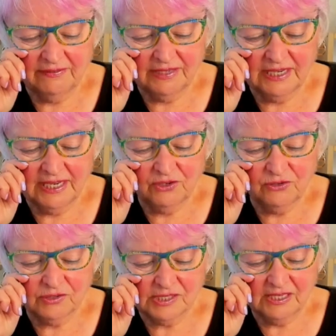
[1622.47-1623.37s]
and lovingly at
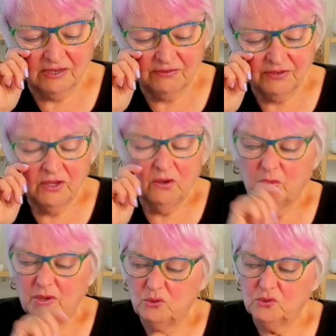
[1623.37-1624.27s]
yourself.
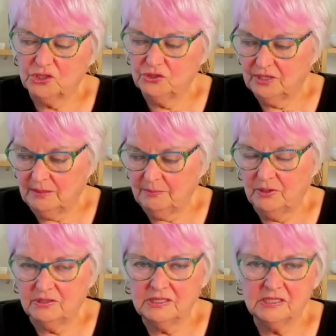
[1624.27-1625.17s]
We all do that,
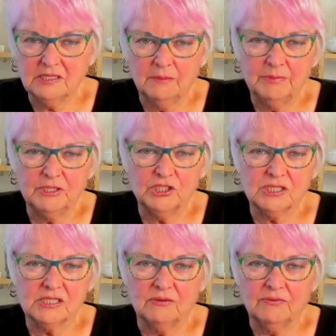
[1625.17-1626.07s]
Pisces. Don't beat
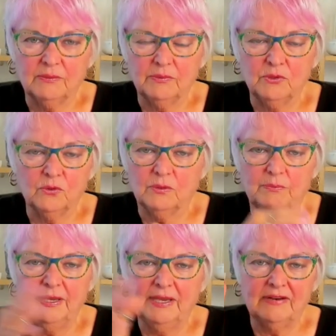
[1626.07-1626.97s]
yourself up. We all
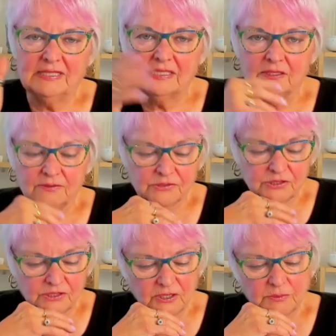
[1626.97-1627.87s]
compare
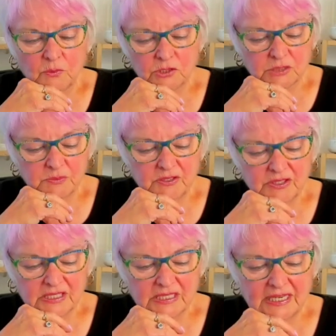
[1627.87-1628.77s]
ourselves, But what
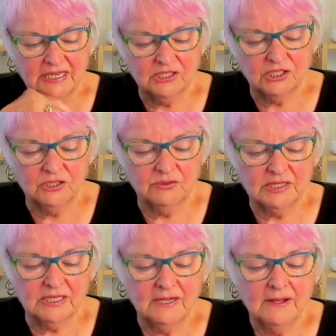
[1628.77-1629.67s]
Spirit is saying to you
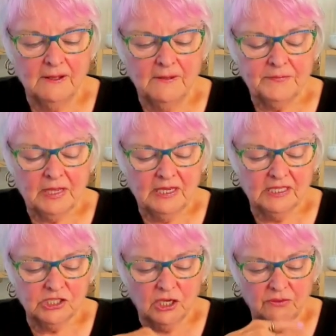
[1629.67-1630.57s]
is
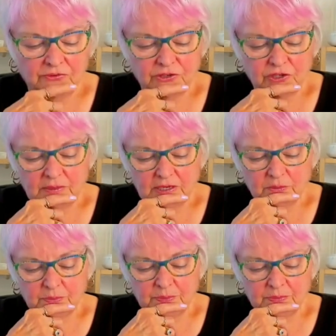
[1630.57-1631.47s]
it's time for you
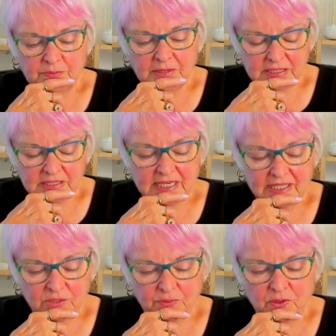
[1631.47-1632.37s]
to
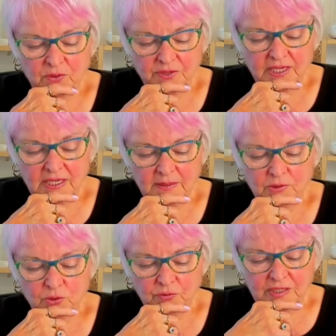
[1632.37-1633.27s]
meditate upon the
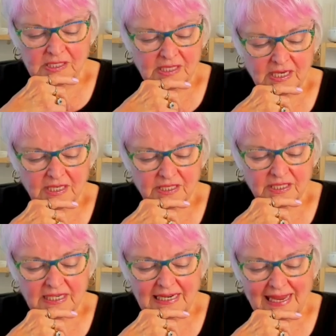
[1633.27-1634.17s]
image on this card
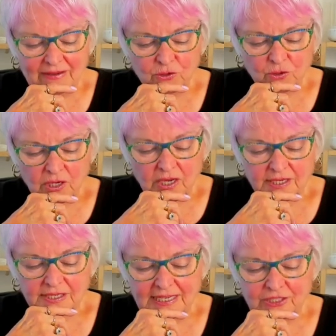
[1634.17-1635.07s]
and allow your
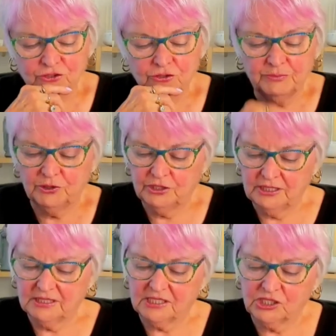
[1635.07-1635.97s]
light, natural
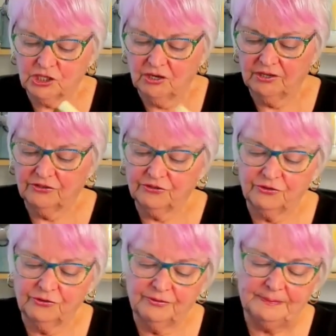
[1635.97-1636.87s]
beauty to shine
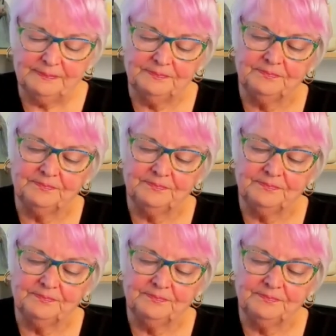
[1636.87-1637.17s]
through.